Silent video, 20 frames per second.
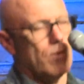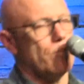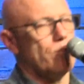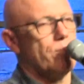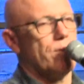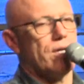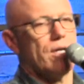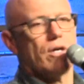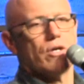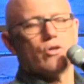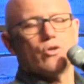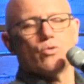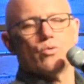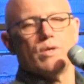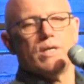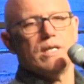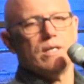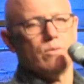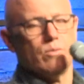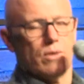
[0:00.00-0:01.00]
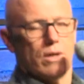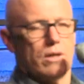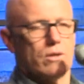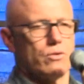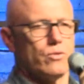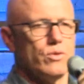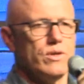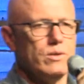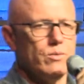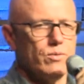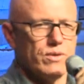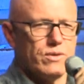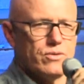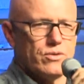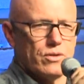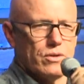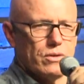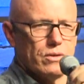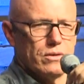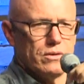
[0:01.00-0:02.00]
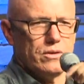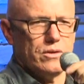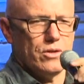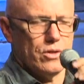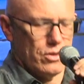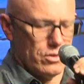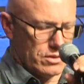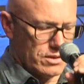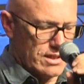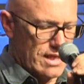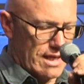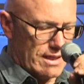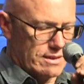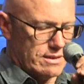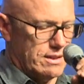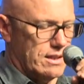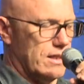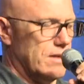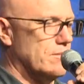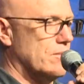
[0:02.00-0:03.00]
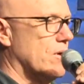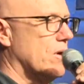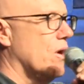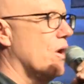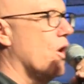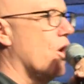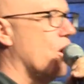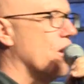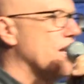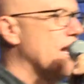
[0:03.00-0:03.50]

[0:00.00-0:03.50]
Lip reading: But agree with your tech team on